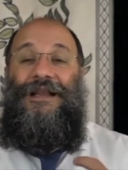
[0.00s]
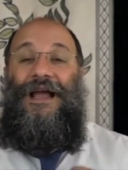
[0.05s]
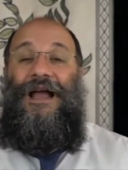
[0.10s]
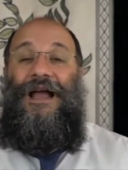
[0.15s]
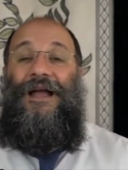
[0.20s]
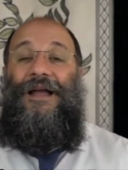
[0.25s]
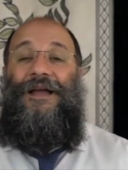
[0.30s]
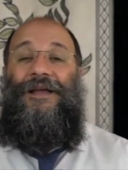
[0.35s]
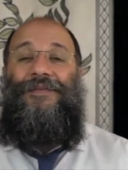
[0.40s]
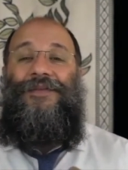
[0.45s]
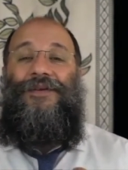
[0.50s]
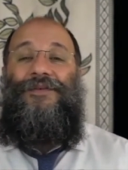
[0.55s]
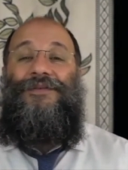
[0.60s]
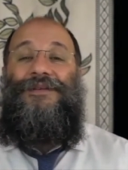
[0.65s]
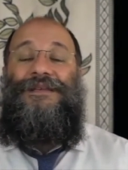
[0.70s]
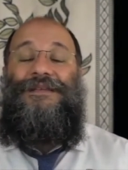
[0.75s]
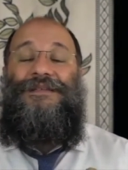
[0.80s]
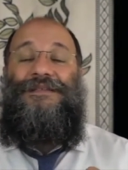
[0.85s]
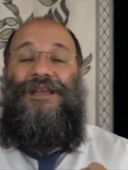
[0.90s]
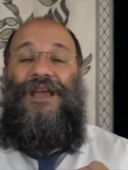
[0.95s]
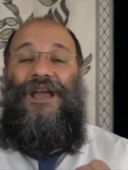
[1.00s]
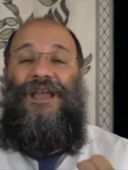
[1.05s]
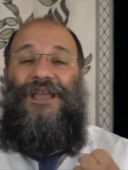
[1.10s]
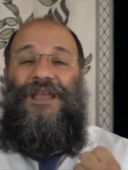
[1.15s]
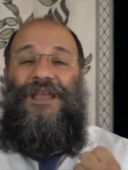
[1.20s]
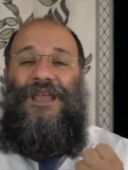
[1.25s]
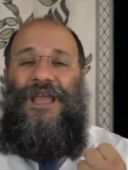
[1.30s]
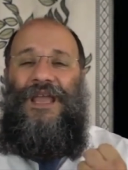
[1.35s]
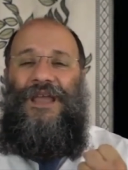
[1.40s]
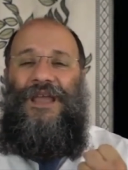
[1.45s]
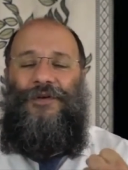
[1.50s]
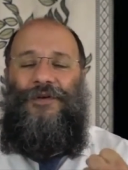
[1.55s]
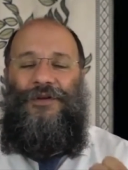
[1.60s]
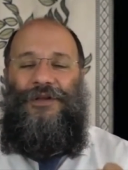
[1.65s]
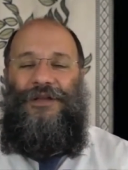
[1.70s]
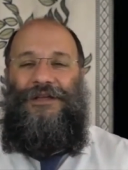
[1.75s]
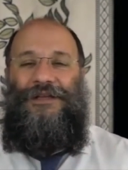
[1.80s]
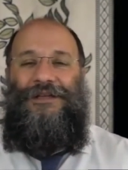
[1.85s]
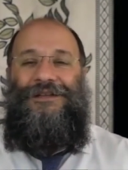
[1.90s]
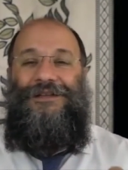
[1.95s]
and there is the evil
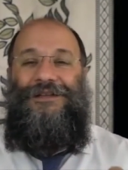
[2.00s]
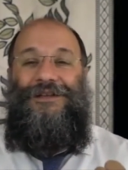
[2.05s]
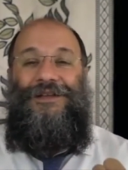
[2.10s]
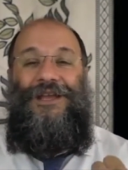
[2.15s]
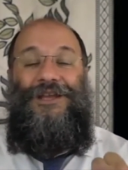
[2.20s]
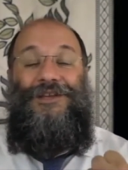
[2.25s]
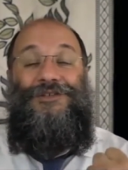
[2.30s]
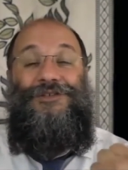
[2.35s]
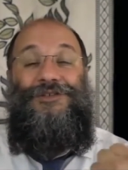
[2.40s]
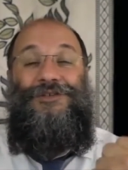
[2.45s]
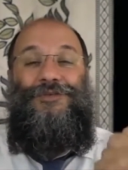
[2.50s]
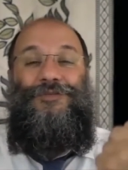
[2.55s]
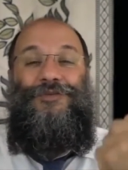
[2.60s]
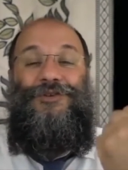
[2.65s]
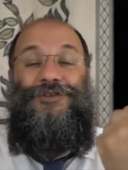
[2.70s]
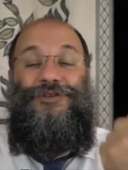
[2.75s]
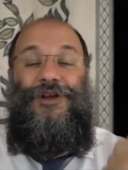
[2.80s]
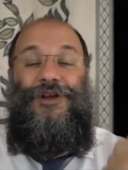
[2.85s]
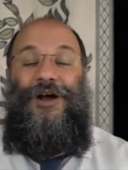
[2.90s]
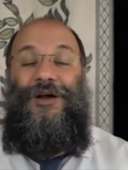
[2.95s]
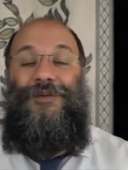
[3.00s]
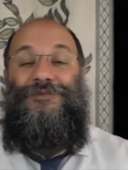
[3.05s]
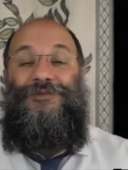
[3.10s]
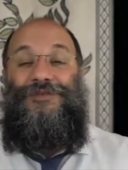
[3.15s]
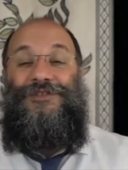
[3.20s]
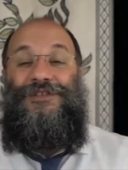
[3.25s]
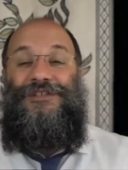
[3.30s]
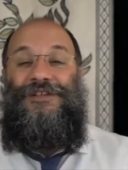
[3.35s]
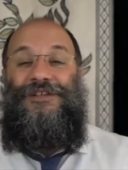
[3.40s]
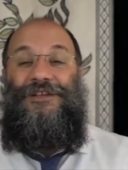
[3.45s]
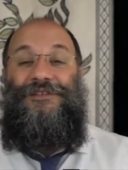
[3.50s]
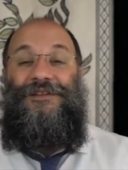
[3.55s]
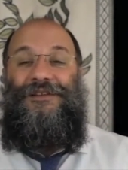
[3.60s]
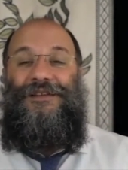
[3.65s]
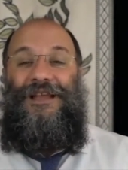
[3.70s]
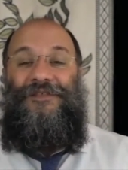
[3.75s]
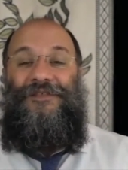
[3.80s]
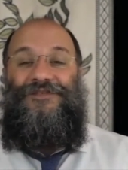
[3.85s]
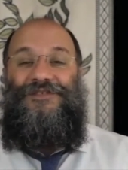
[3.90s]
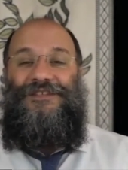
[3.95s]
inclination which comes, which is on the
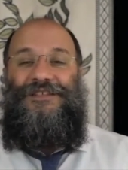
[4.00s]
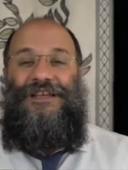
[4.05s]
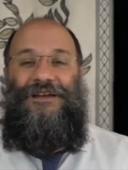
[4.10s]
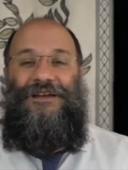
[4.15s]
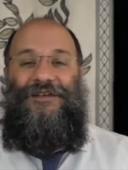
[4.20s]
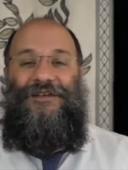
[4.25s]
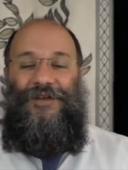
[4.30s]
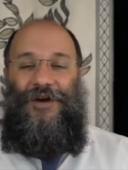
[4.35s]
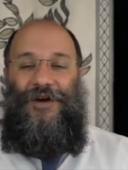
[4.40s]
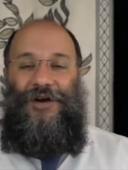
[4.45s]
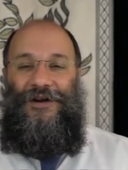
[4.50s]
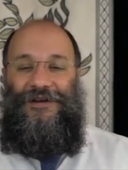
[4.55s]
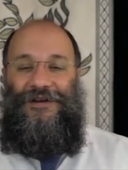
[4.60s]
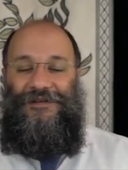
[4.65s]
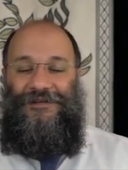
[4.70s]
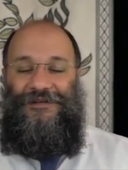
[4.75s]
left side of the heart.